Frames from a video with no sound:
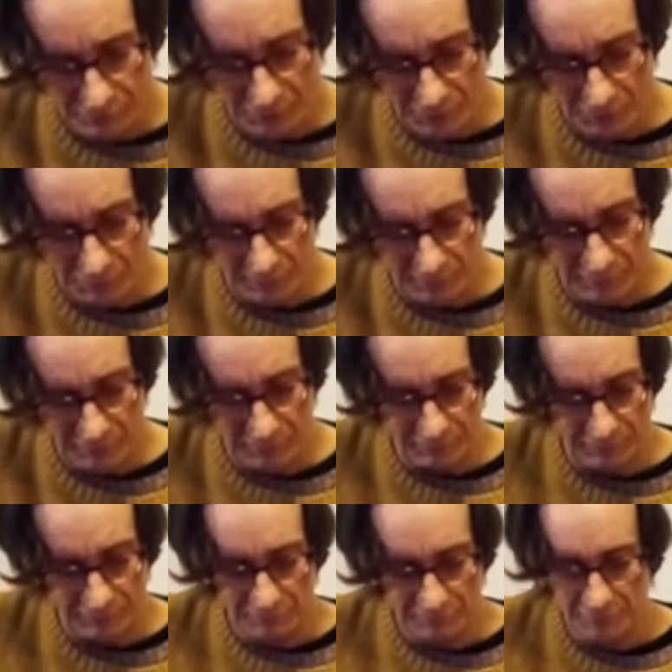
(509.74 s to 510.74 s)
a common thing
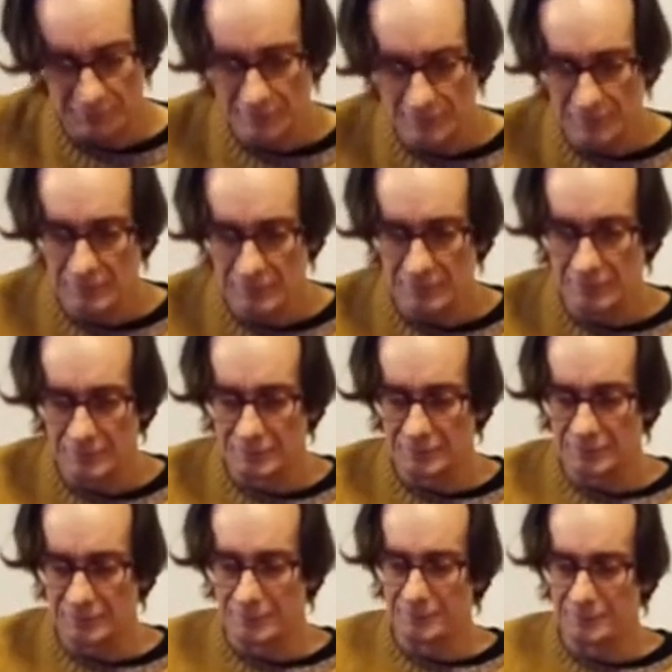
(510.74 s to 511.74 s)

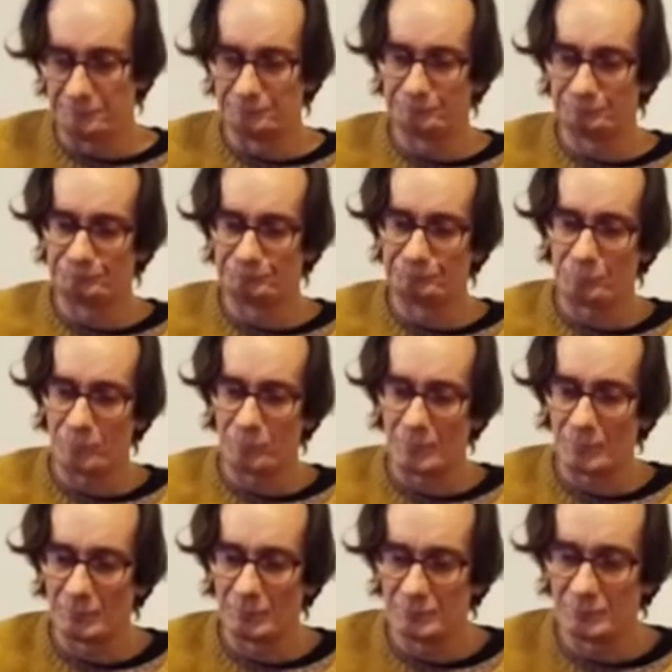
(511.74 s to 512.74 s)
in
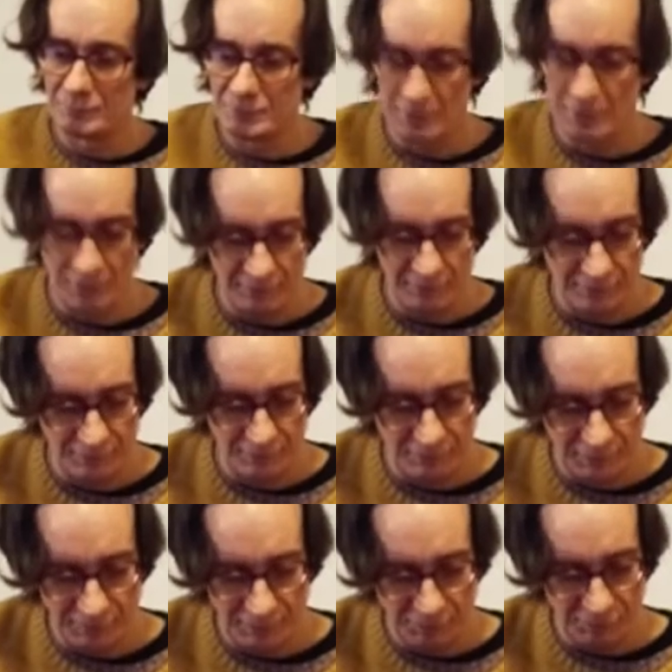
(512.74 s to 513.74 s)
jazz
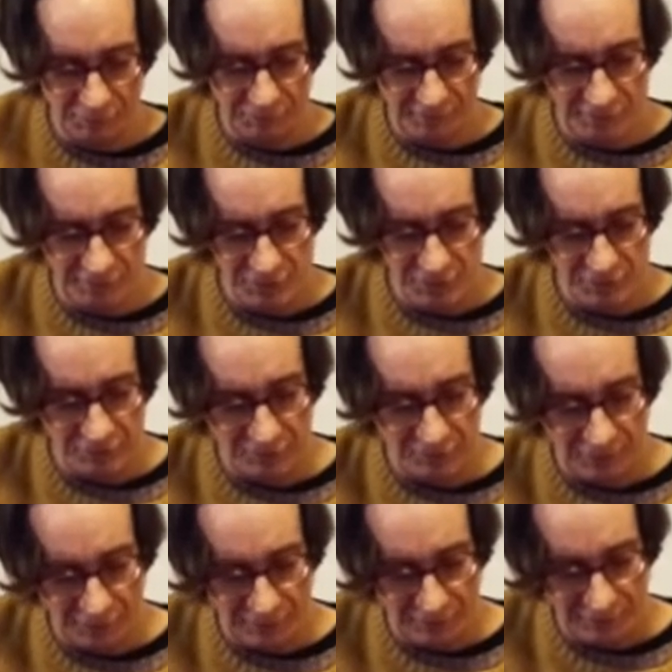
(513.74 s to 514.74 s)
and improvisation
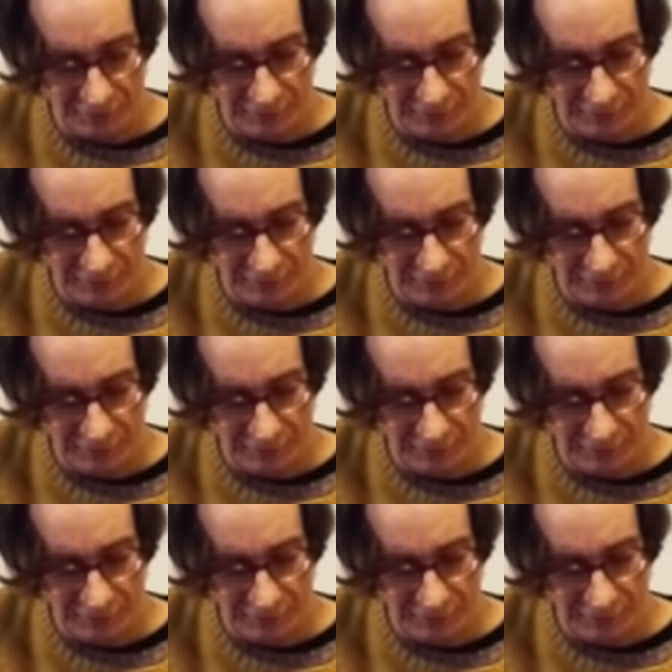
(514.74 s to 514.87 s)
styles.